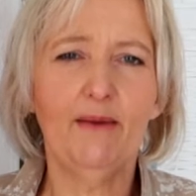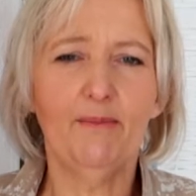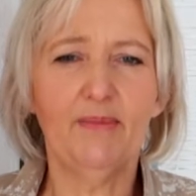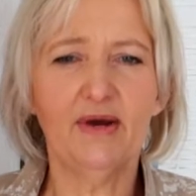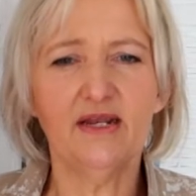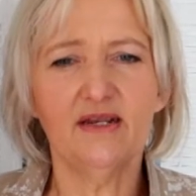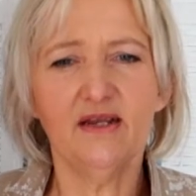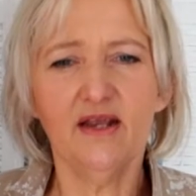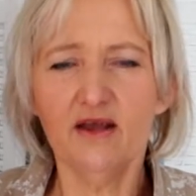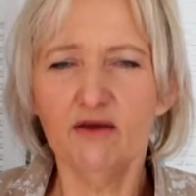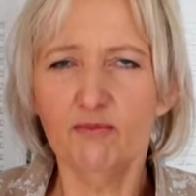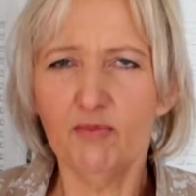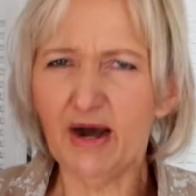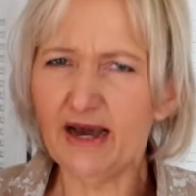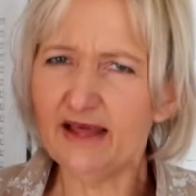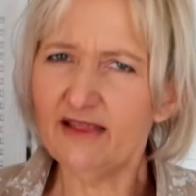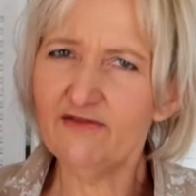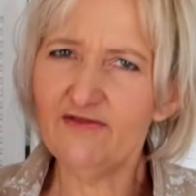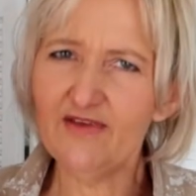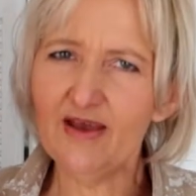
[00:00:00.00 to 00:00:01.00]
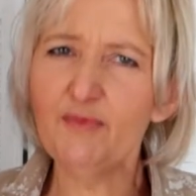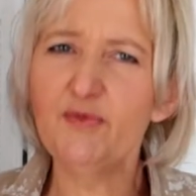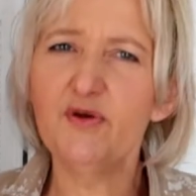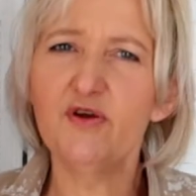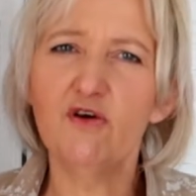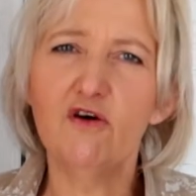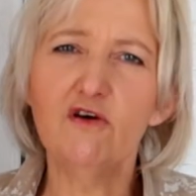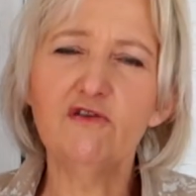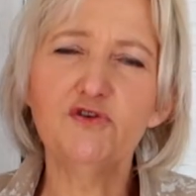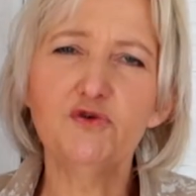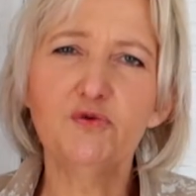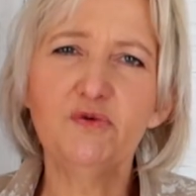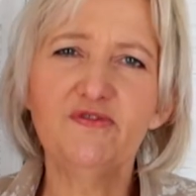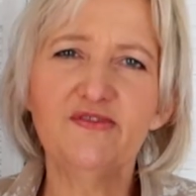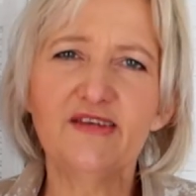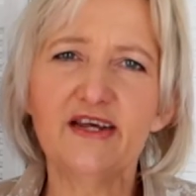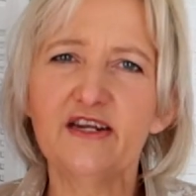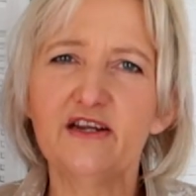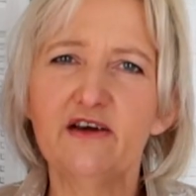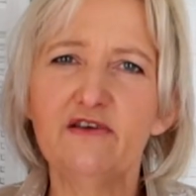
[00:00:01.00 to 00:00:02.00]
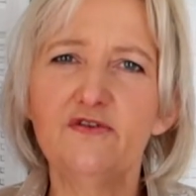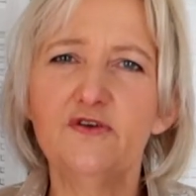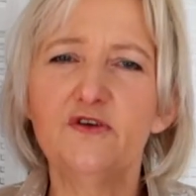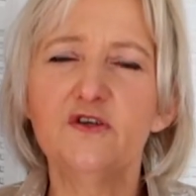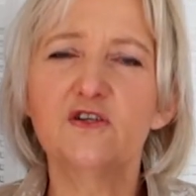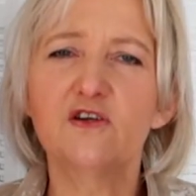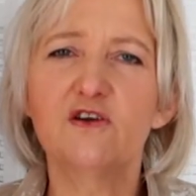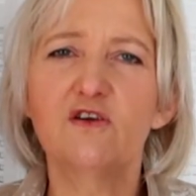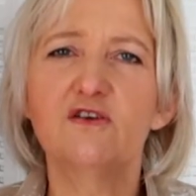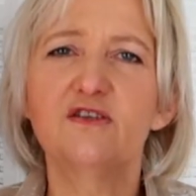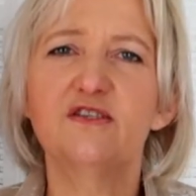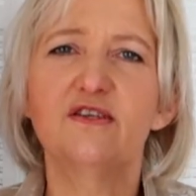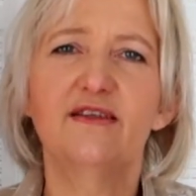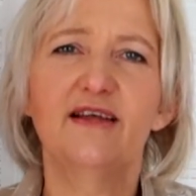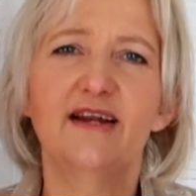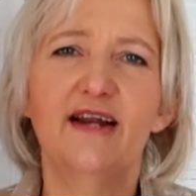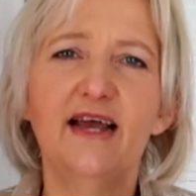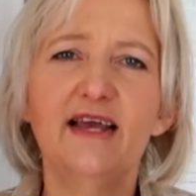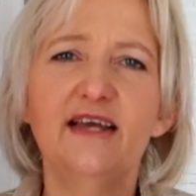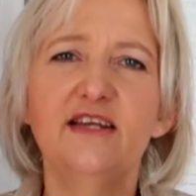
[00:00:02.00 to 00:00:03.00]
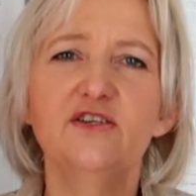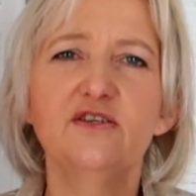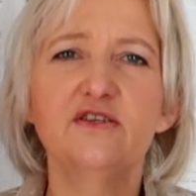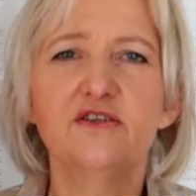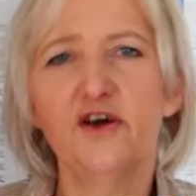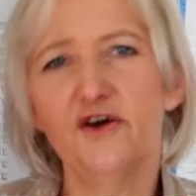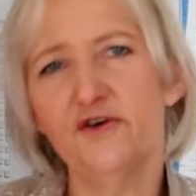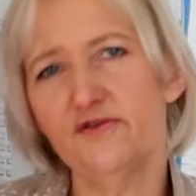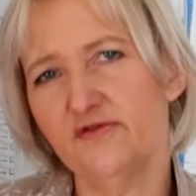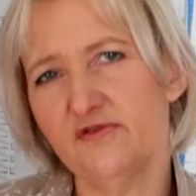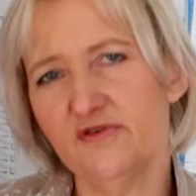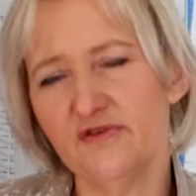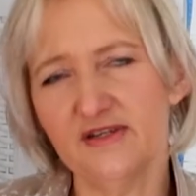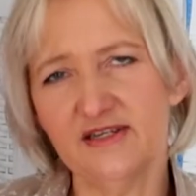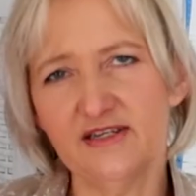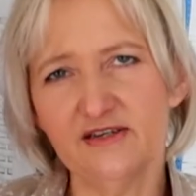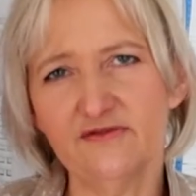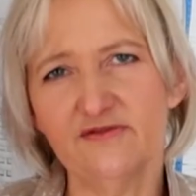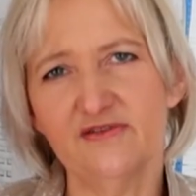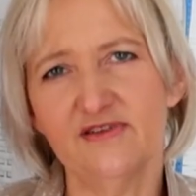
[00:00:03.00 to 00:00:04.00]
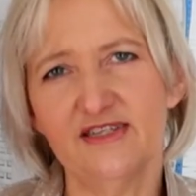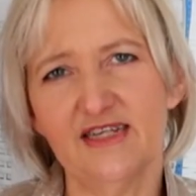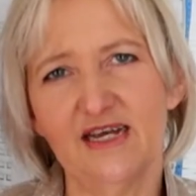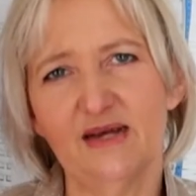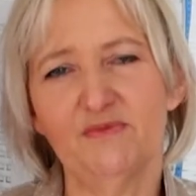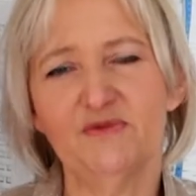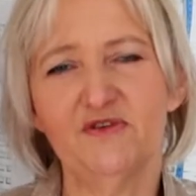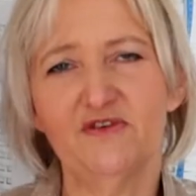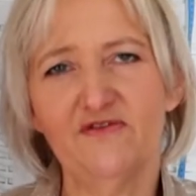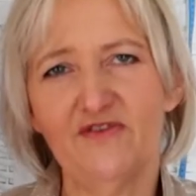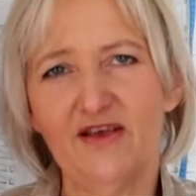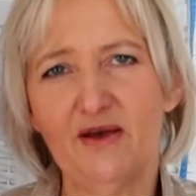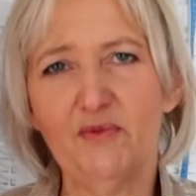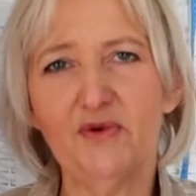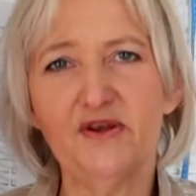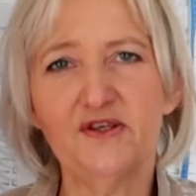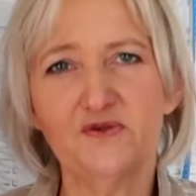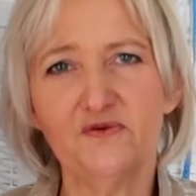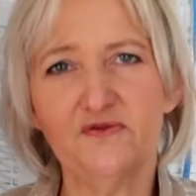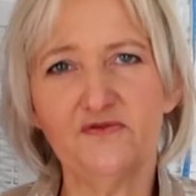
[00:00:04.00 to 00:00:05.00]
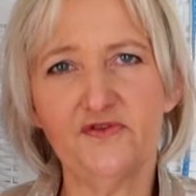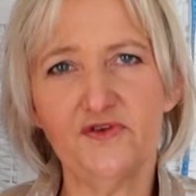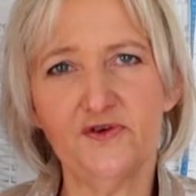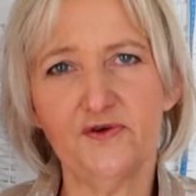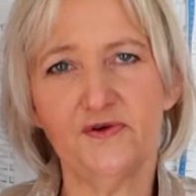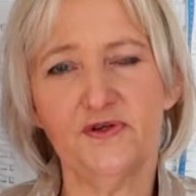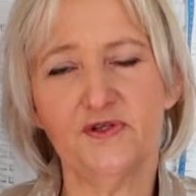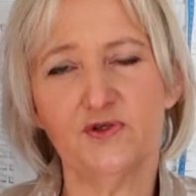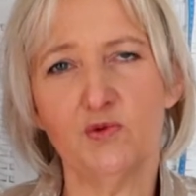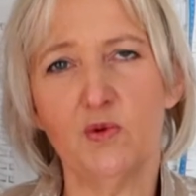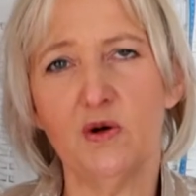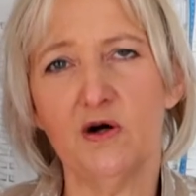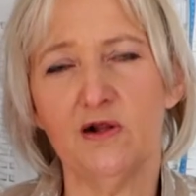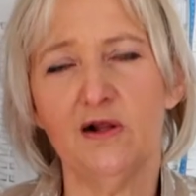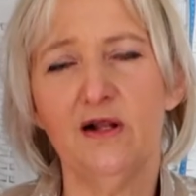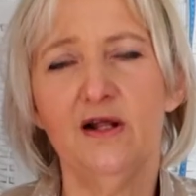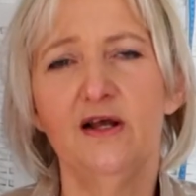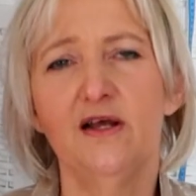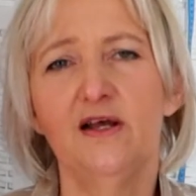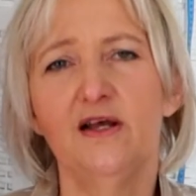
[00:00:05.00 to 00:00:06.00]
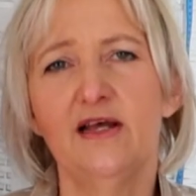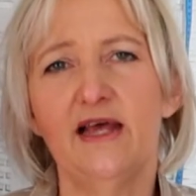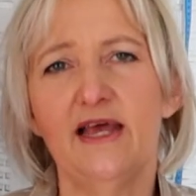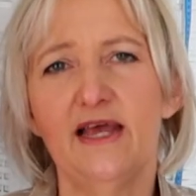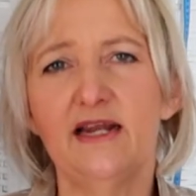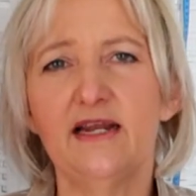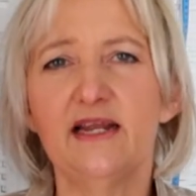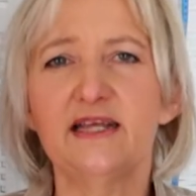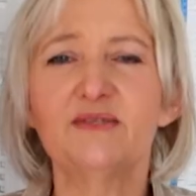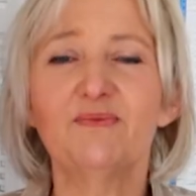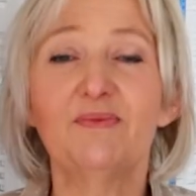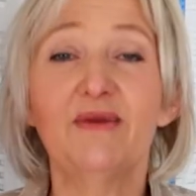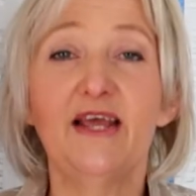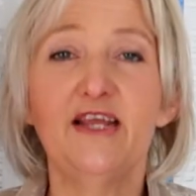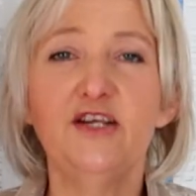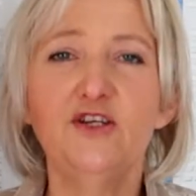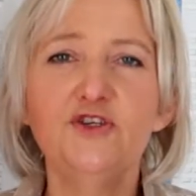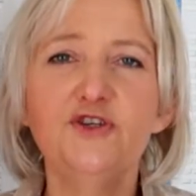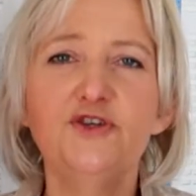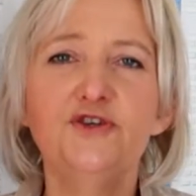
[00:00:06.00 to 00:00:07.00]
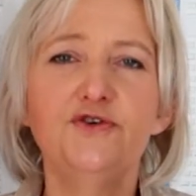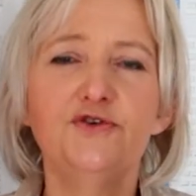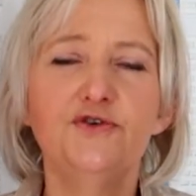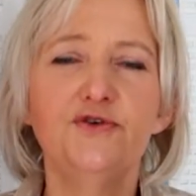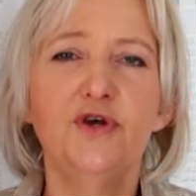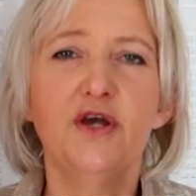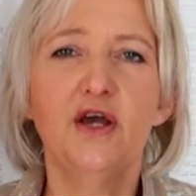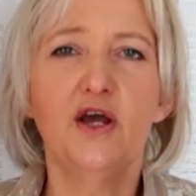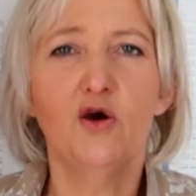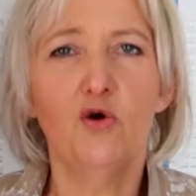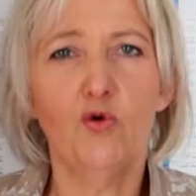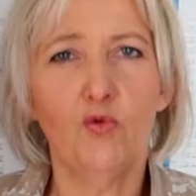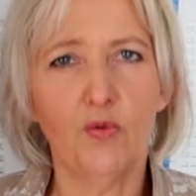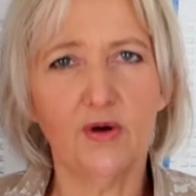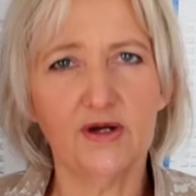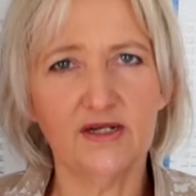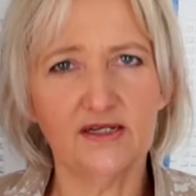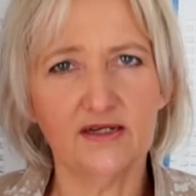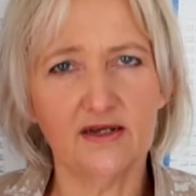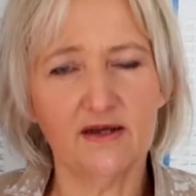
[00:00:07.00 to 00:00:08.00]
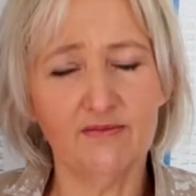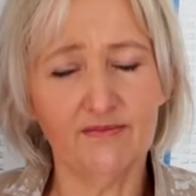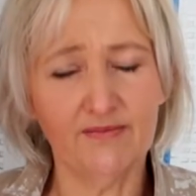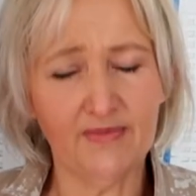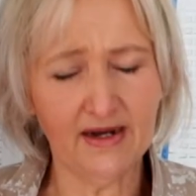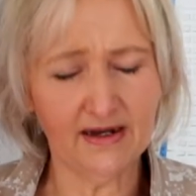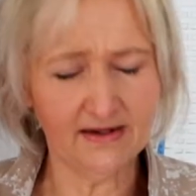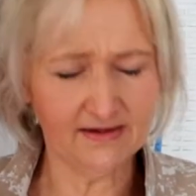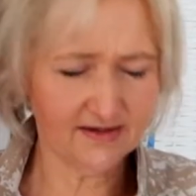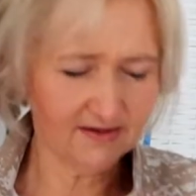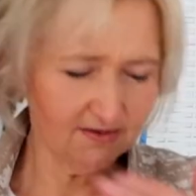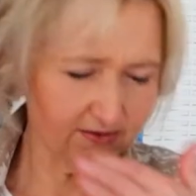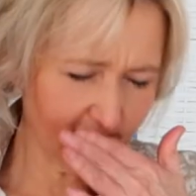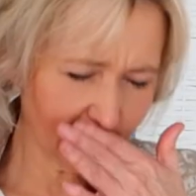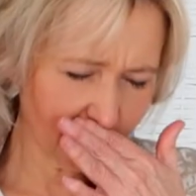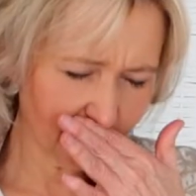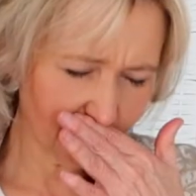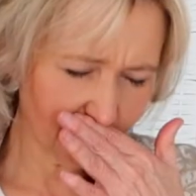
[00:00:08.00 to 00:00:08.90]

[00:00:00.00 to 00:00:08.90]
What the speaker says: But buy the fabric after we've done our first class so that I can just go through the different types of fabrics with you as well and explain to you what amount of